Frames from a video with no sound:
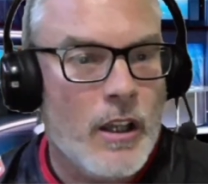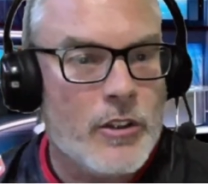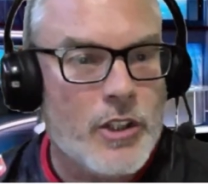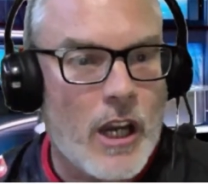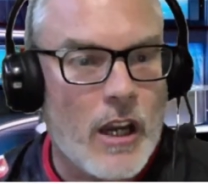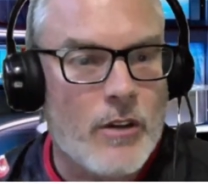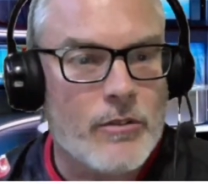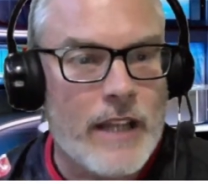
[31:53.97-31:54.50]

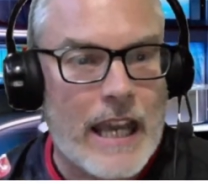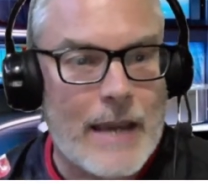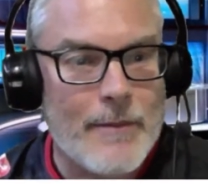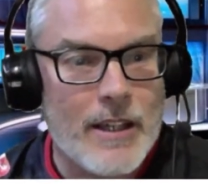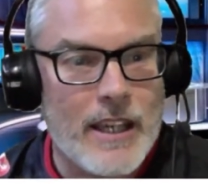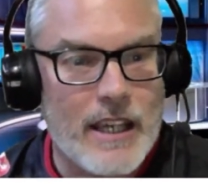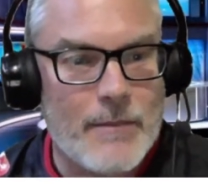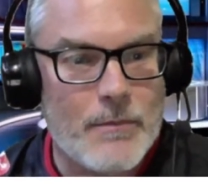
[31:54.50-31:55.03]
Joan,
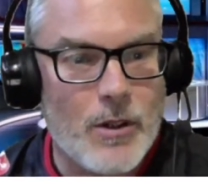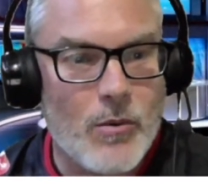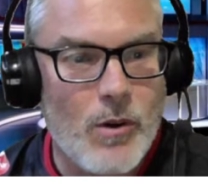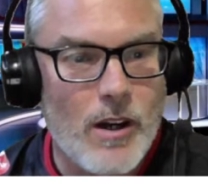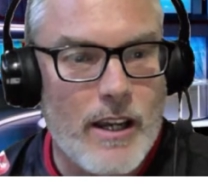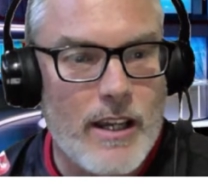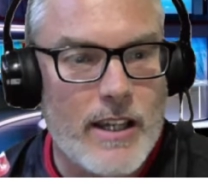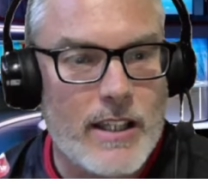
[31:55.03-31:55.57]
Hammerhead
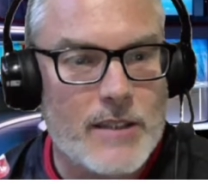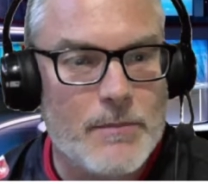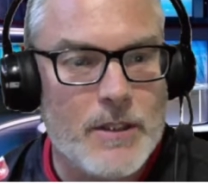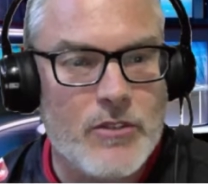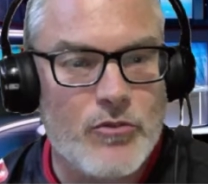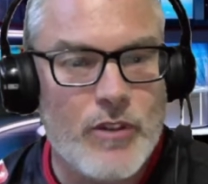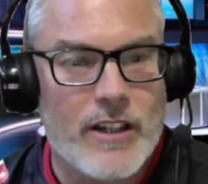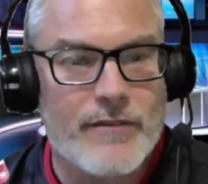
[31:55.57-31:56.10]
Maguire has
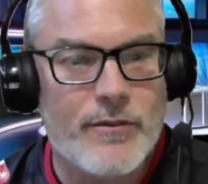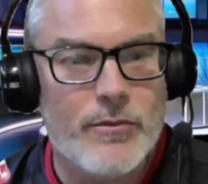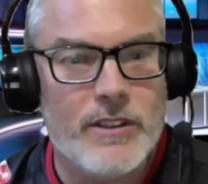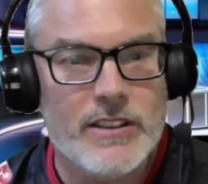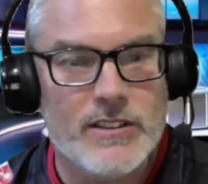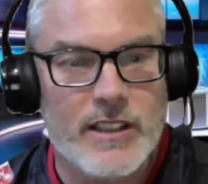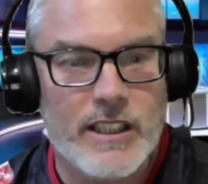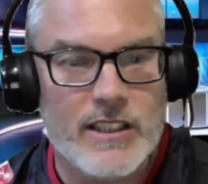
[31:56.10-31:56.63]
been dreadful
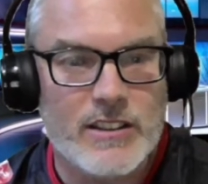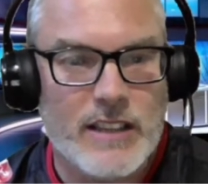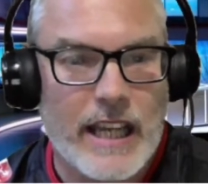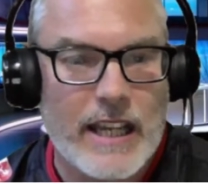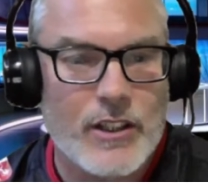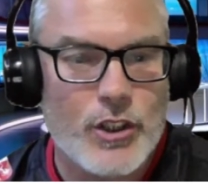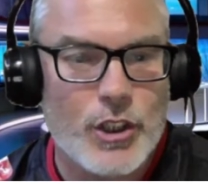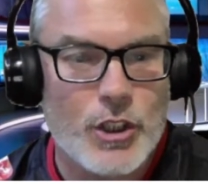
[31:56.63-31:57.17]
this season
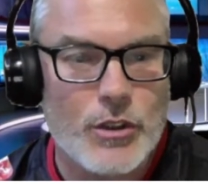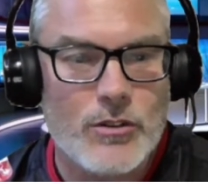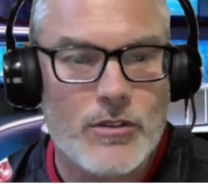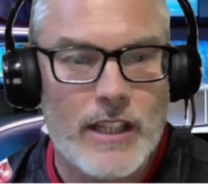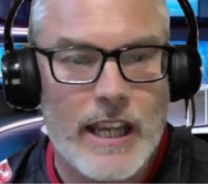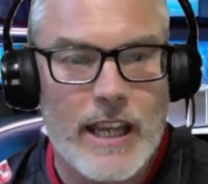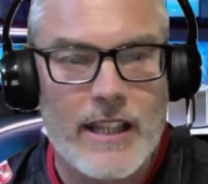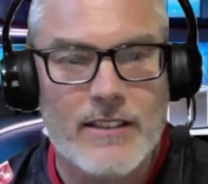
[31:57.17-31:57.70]
and
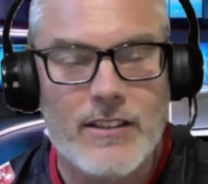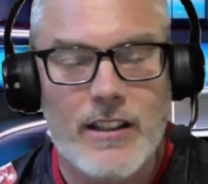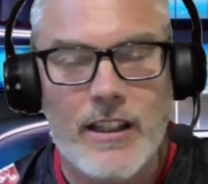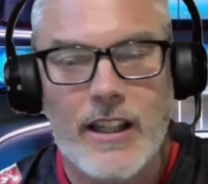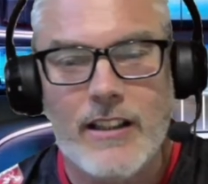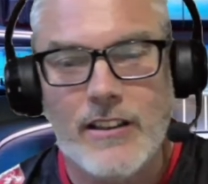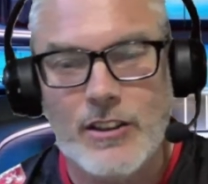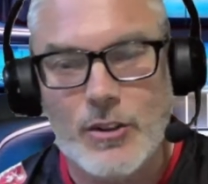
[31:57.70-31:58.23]
shouldn't get into the
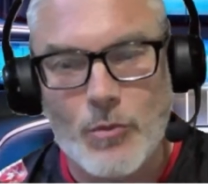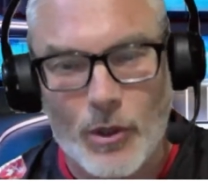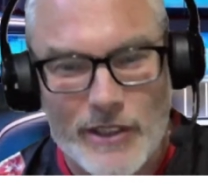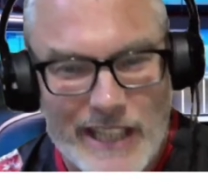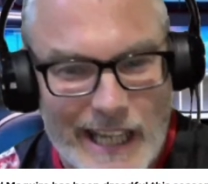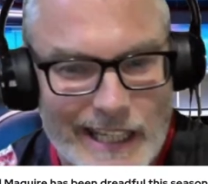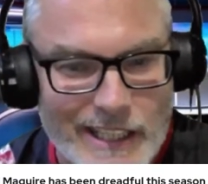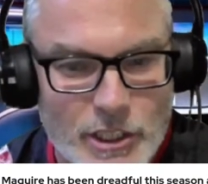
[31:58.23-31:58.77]
England squad.
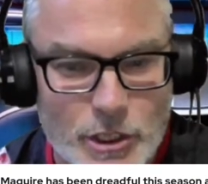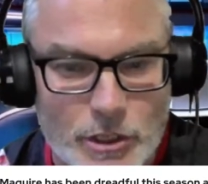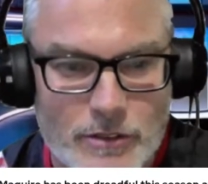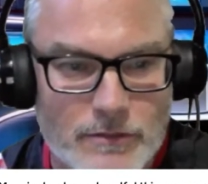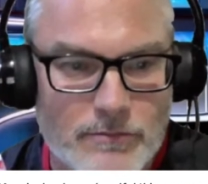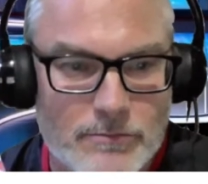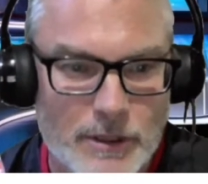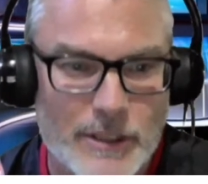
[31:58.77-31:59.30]
Yeah, he
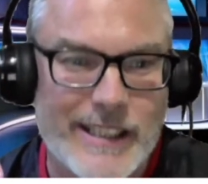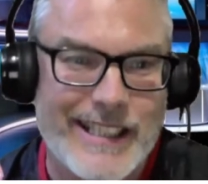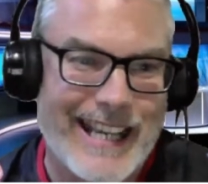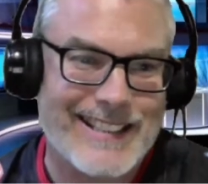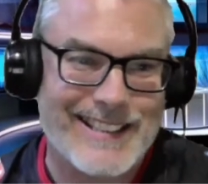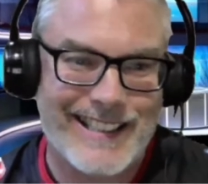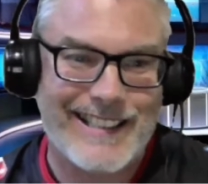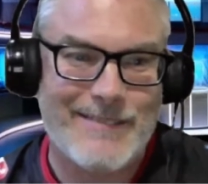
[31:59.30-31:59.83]
shouldn't, but he
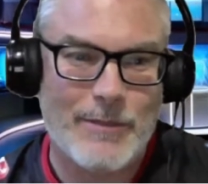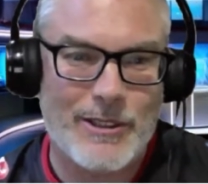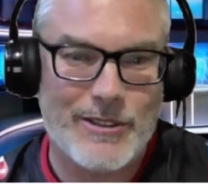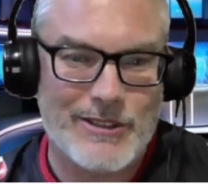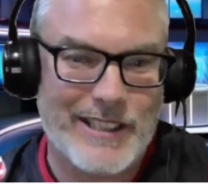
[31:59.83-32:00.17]
gets in because